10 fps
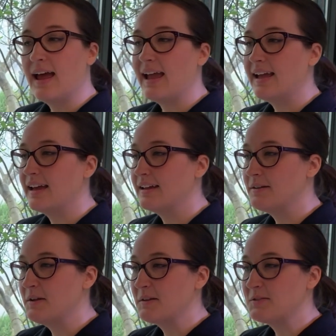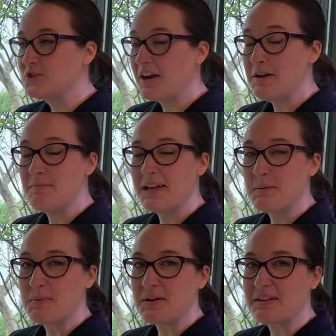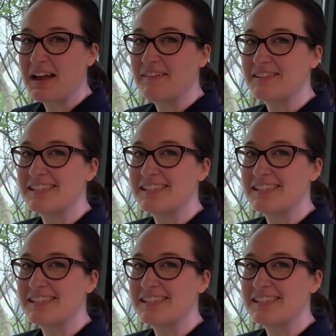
and try to make a bird count and